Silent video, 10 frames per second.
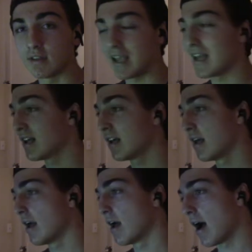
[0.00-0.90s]
did,
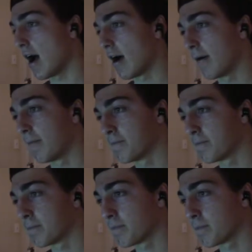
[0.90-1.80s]

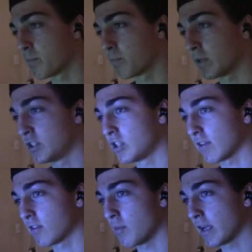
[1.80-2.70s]
but
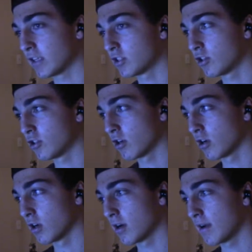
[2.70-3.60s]
just to make
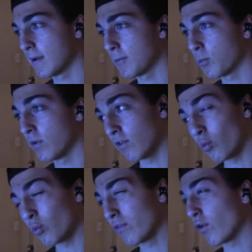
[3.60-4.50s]
sure,
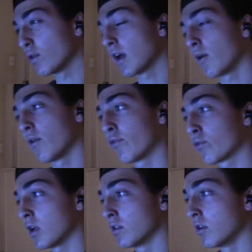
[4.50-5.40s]
we've only got one with
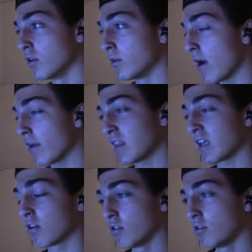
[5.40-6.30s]
Kalu. Now I
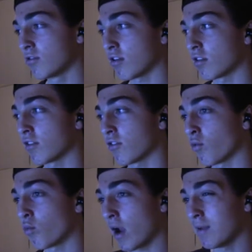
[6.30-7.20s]
think Kalu starts as a
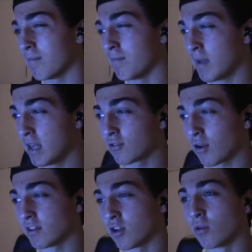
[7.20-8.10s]
right mid, so
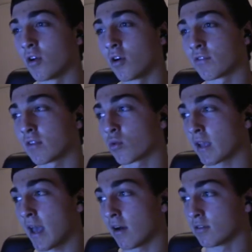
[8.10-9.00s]
I don't know if this will
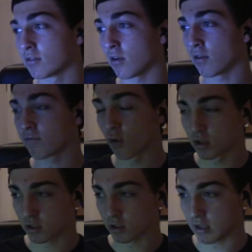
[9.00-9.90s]
count. So
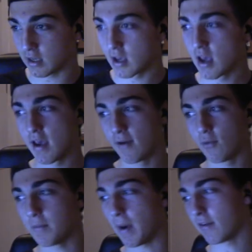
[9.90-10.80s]
unfortunately,
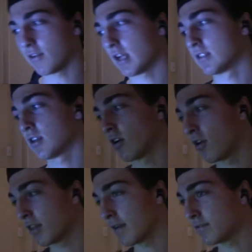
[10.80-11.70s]
we might have not done
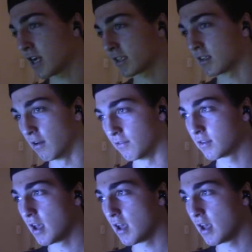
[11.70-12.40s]
all the objectives.